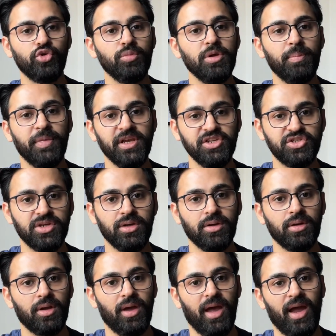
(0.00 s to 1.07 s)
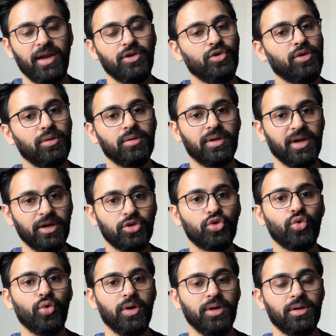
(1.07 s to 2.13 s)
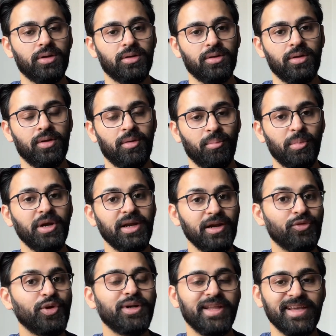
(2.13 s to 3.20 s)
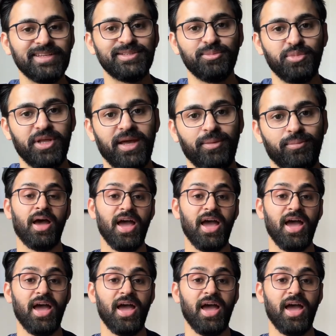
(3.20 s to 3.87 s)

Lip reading: to be patient and you'll get through it, but it will take some time.